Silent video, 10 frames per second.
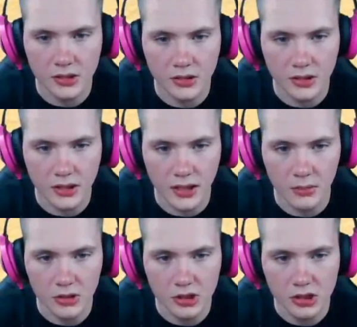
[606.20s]
a lot of
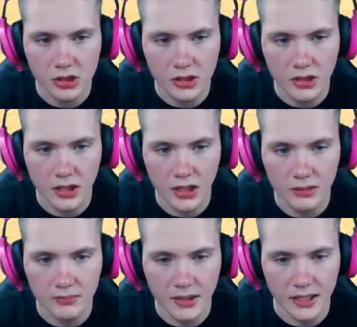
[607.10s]
damage.
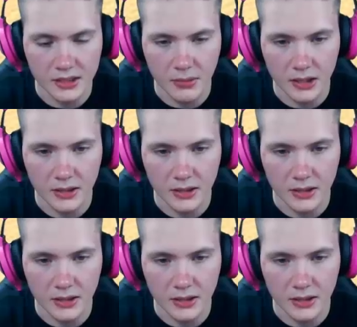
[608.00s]
That's about